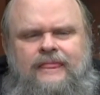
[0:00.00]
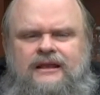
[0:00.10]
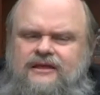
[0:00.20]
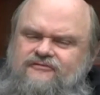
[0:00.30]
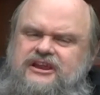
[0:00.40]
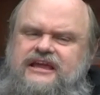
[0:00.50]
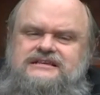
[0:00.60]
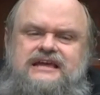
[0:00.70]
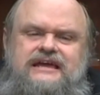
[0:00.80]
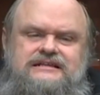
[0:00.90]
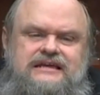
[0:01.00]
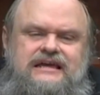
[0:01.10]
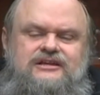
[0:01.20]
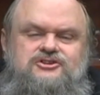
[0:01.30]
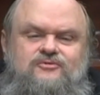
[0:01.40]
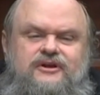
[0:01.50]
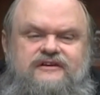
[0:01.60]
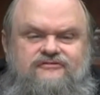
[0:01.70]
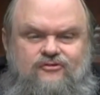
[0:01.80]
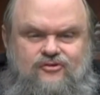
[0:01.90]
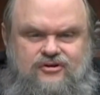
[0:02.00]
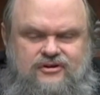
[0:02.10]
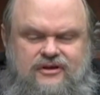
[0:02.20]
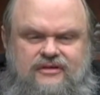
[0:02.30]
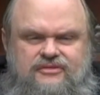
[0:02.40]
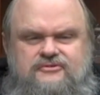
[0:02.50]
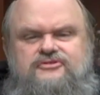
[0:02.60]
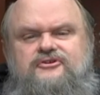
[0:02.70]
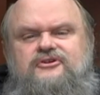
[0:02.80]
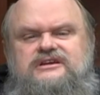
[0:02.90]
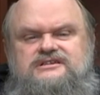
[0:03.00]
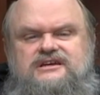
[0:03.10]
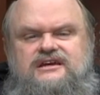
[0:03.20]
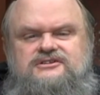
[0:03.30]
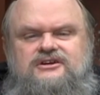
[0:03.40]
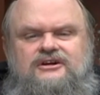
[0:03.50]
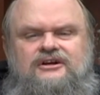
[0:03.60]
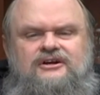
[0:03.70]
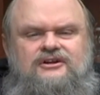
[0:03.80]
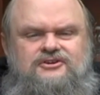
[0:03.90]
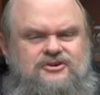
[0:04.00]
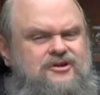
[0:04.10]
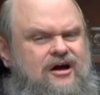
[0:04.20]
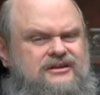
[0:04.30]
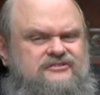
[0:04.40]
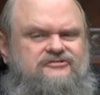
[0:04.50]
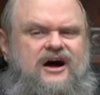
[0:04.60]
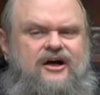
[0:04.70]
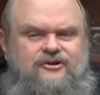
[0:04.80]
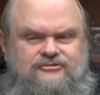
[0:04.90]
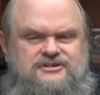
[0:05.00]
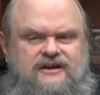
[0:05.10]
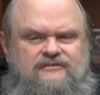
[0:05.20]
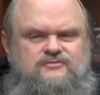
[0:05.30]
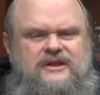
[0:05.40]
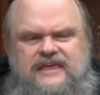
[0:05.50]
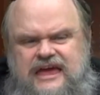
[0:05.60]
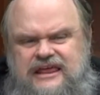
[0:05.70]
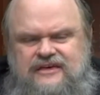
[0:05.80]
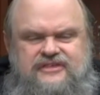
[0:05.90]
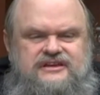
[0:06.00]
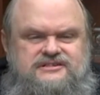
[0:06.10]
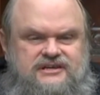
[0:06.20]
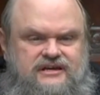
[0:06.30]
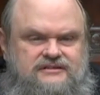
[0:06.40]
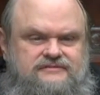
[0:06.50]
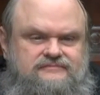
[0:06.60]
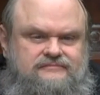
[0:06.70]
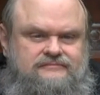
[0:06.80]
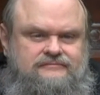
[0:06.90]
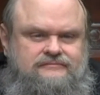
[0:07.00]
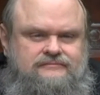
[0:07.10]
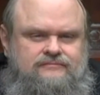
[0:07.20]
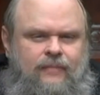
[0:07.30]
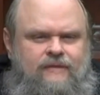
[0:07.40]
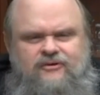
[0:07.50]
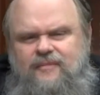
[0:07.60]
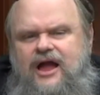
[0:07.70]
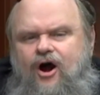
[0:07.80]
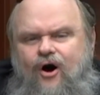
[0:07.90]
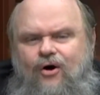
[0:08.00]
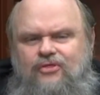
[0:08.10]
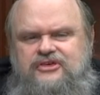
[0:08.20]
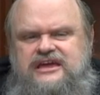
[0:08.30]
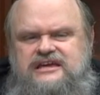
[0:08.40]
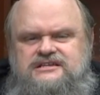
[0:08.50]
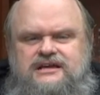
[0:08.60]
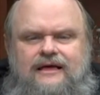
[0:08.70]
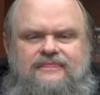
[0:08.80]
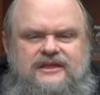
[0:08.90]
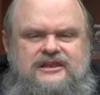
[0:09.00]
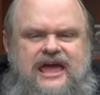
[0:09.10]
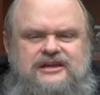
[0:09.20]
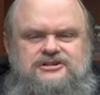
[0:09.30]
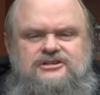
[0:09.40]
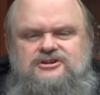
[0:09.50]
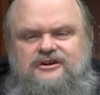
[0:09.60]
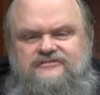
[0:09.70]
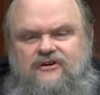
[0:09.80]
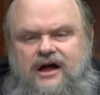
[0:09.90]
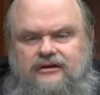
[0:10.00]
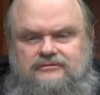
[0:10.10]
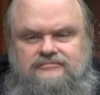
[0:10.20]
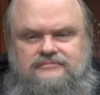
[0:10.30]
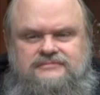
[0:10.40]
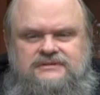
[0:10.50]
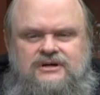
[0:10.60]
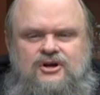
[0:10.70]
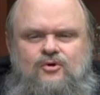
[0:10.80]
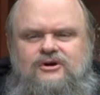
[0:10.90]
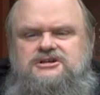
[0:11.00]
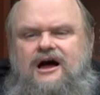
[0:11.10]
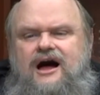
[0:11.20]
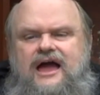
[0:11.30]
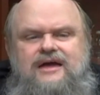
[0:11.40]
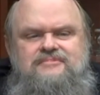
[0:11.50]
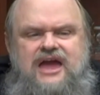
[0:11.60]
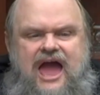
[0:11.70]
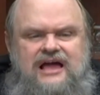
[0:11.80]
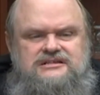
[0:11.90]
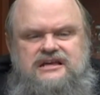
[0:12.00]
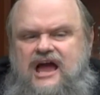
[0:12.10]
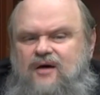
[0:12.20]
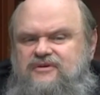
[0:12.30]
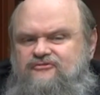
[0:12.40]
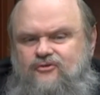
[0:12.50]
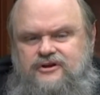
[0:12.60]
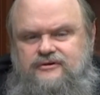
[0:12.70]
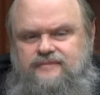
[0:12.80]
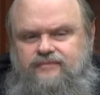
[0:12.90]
Leviticus 18:24 through 30 says, "Do not defile yourselves with any of these things, for by all these the nations are defiled, which I am casting out before you.